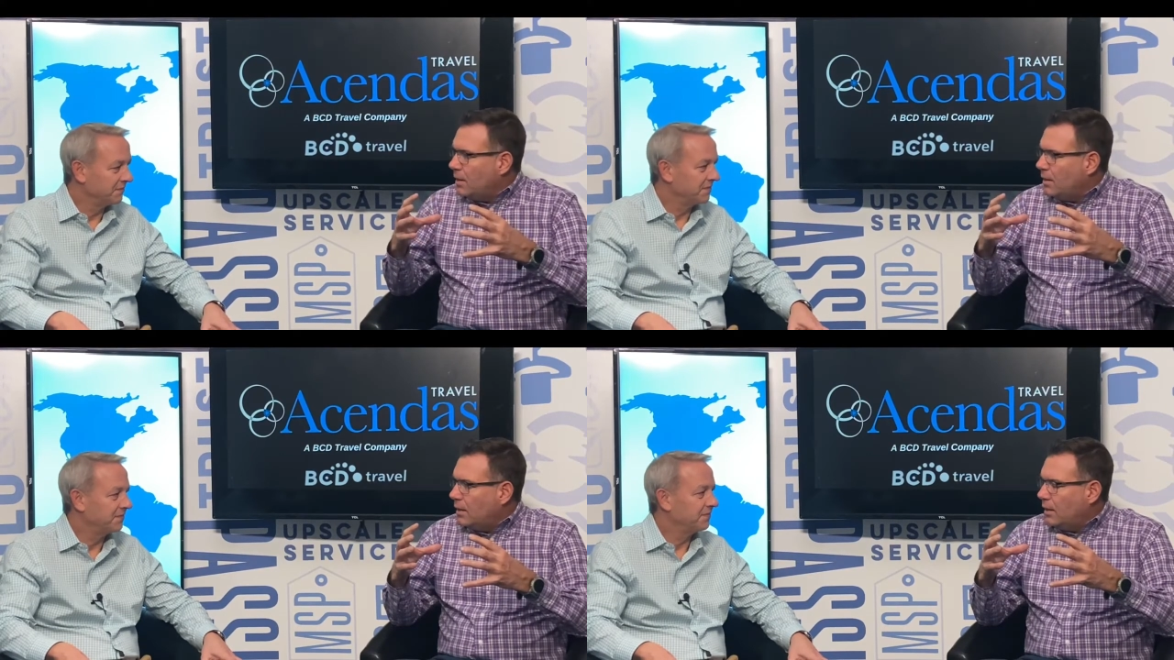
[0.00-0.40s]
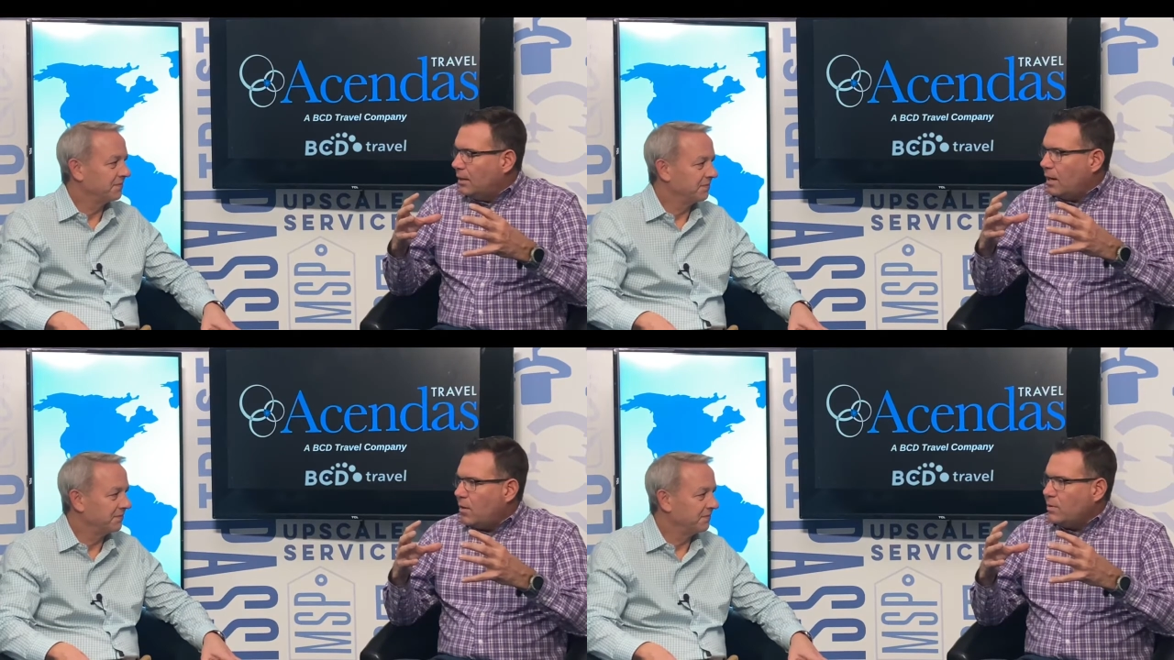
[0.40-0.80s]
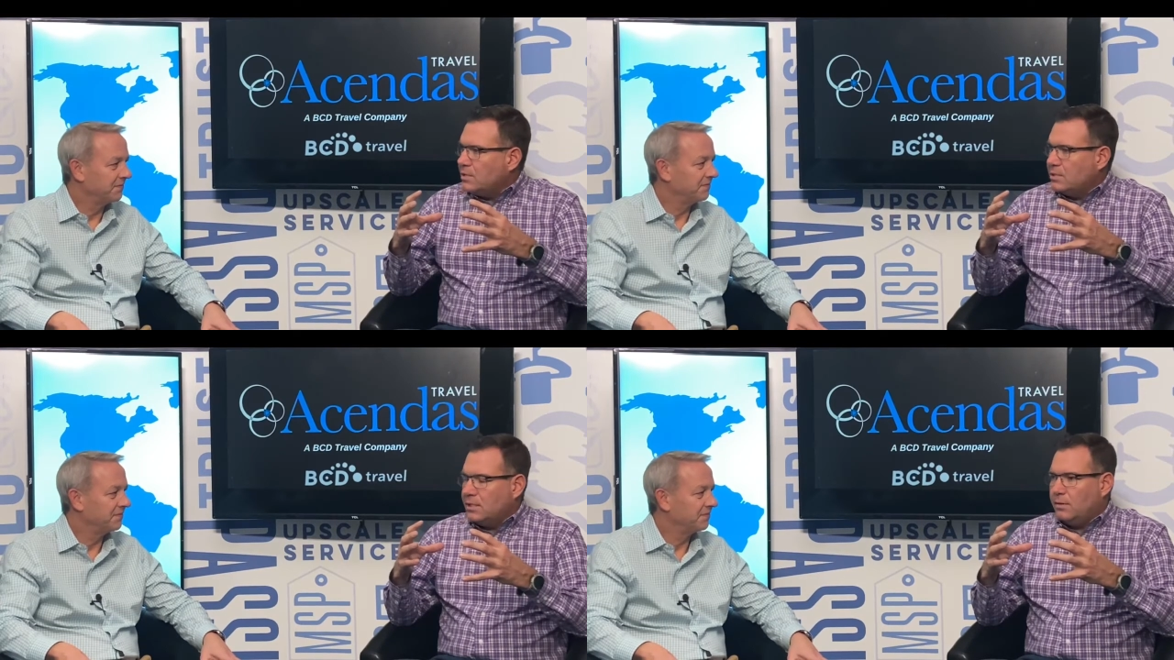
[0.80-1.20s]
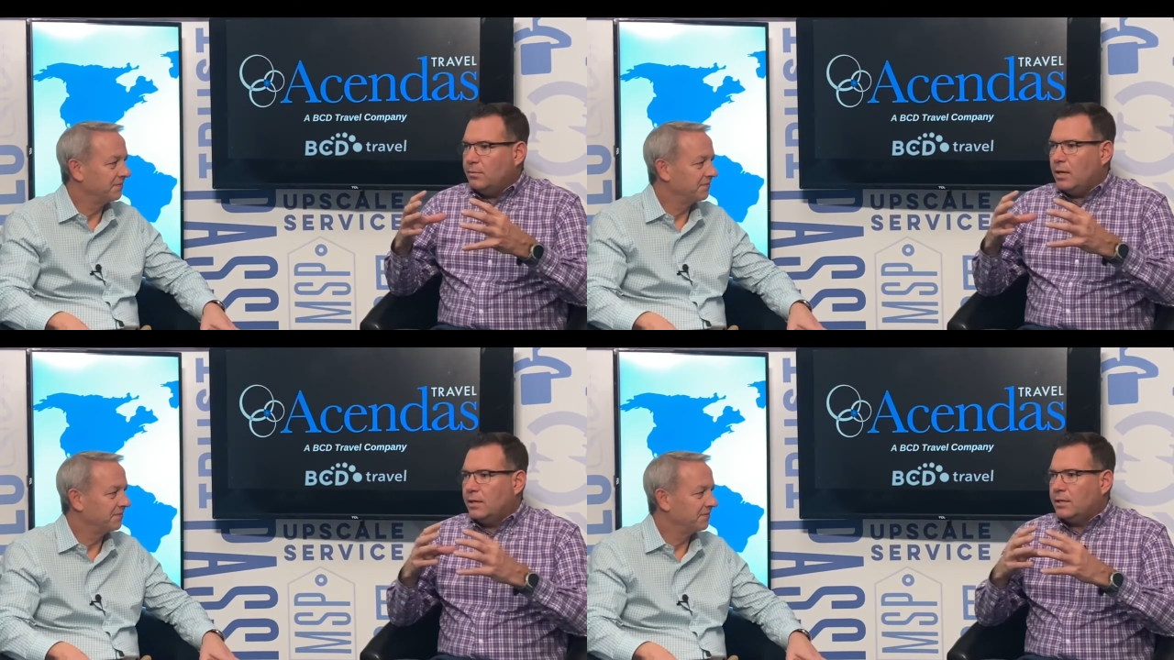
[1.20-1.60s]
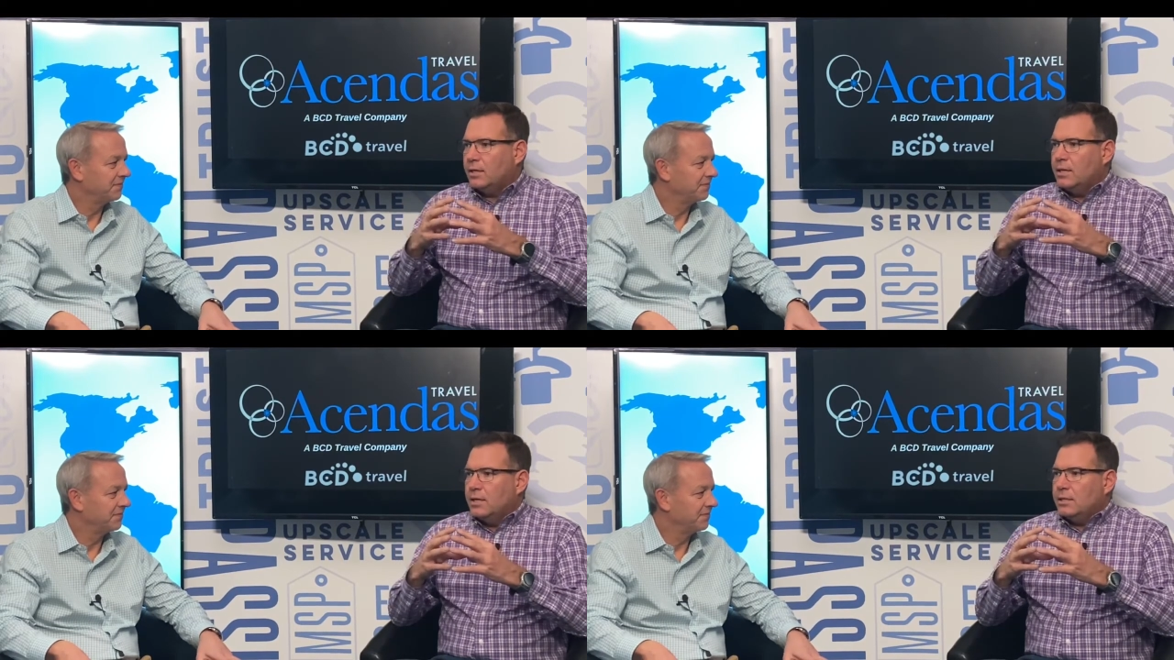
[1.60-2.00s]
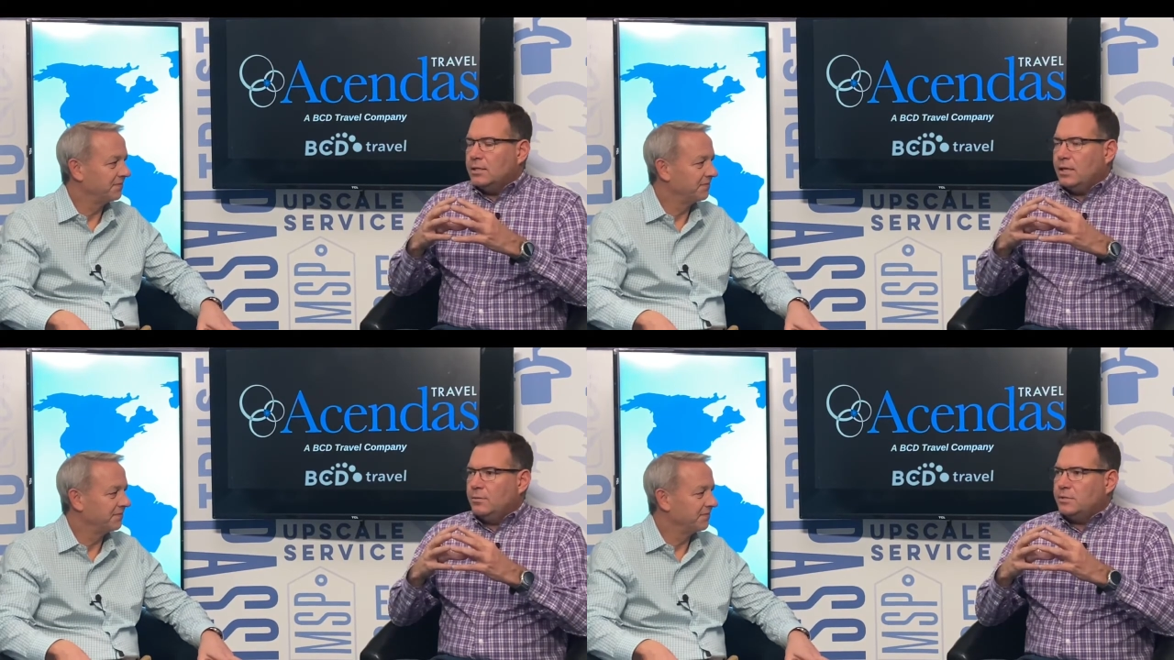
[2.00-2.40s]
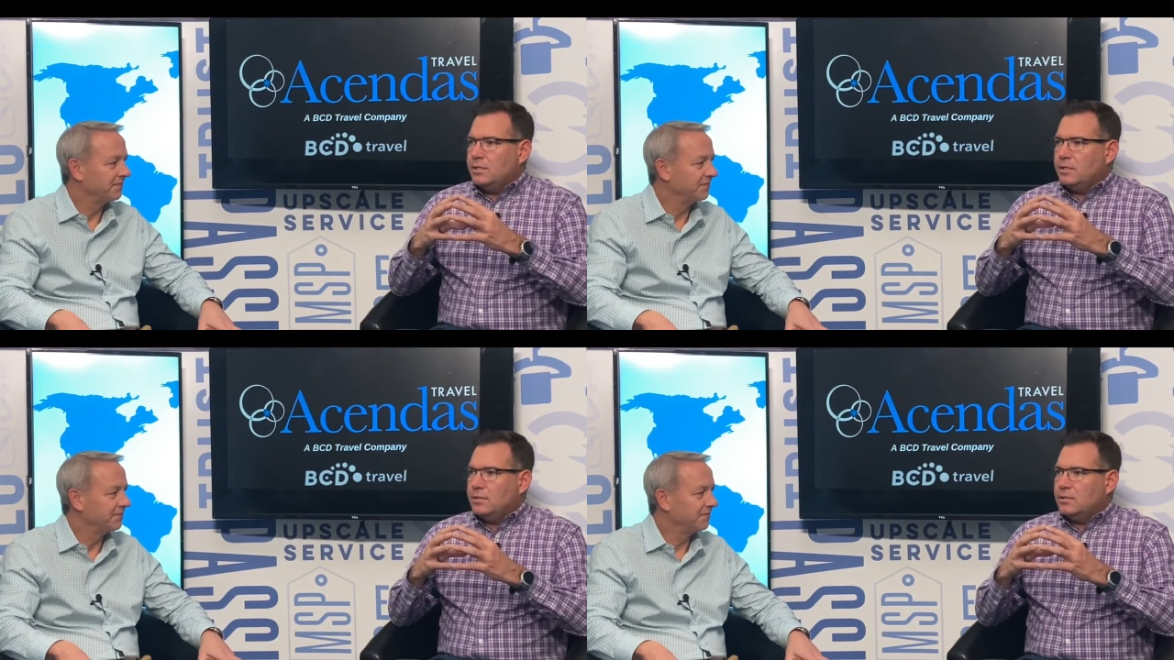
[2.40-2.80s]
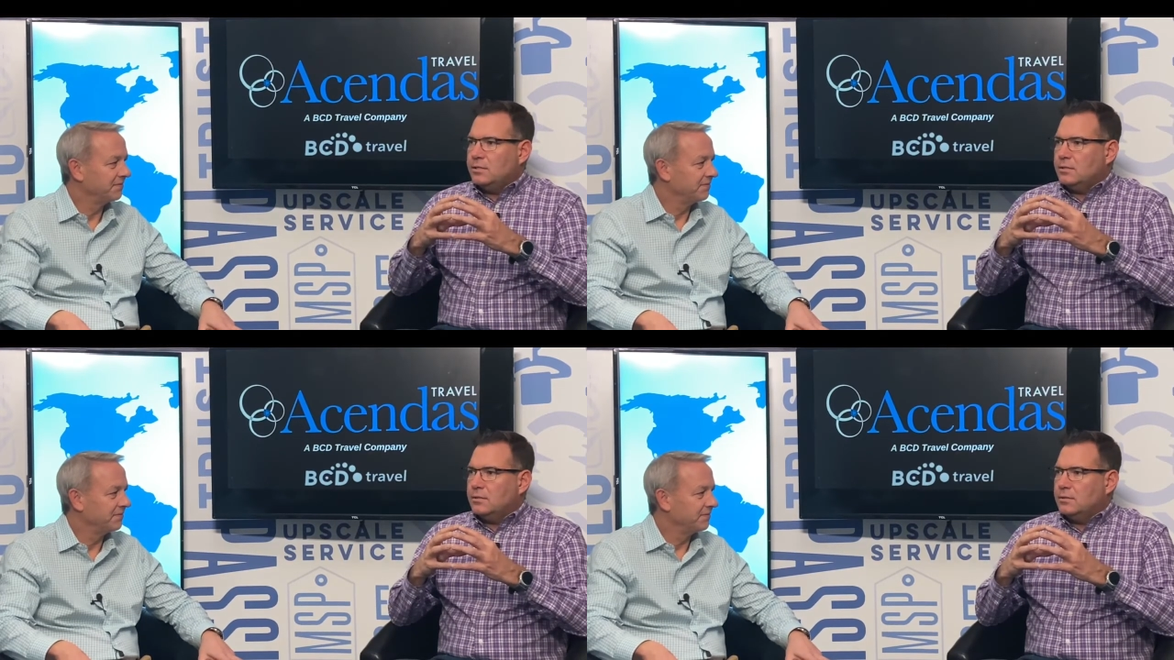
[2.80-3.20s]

Speaker 1: And it always seemed like TMCs